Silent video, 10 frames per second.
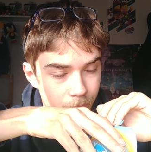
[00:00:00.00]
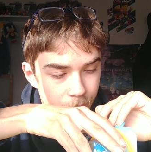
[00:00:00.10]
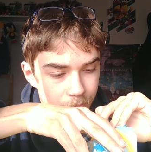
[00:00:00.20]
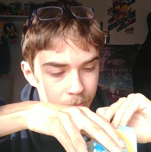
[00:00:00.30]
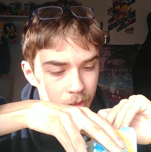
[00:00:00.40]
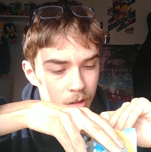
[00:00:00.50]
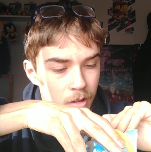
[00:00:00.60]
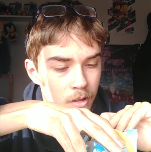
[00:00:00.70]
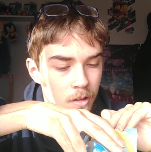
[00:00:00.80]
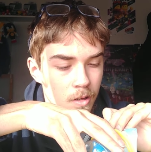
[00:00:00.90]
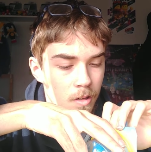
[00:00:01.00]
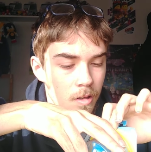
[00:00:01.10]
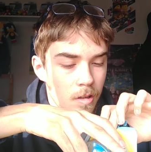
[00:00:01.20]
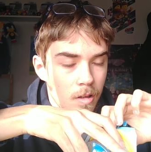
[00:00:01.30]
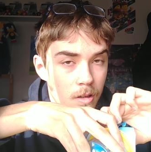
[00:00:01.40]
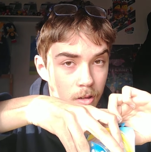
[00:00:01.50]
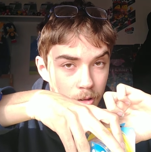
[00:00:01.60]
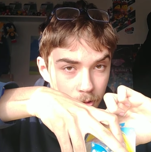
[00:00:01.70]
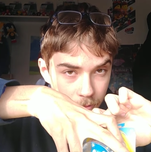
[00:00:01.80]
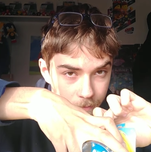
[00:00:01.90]

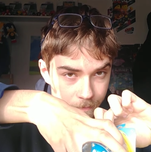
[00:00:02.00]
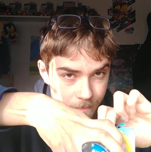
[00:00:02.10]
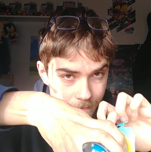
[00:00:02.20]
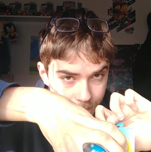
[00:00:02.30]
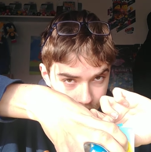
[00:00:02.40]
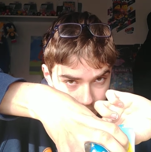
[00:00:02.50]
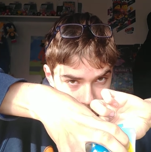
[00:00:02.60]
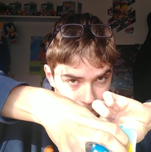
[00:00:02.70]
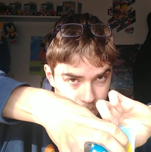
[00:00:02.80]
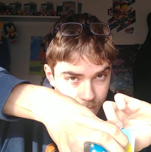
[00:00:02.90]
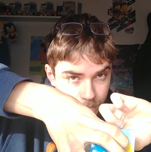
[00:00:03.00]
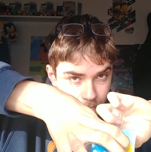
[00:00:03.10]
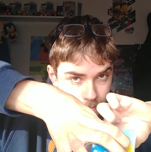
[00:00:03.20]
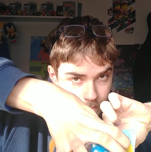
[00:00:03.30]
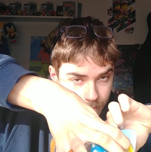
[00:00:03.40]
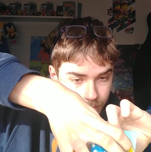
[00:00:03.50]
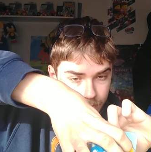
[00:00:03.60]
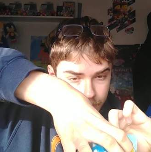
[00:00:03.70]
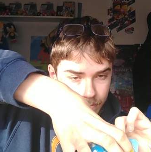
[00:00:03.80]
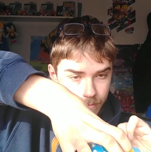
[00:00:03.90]

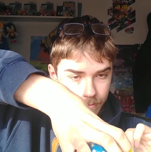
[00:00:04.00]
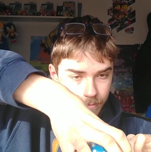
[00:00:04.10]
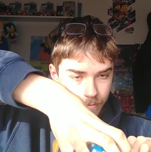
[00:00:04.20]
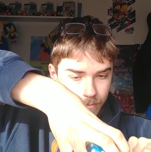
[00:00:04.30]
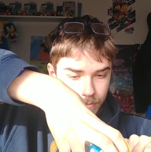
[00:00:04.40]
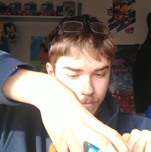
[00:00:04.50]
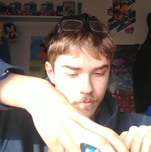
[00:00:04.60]
Nobody speaks.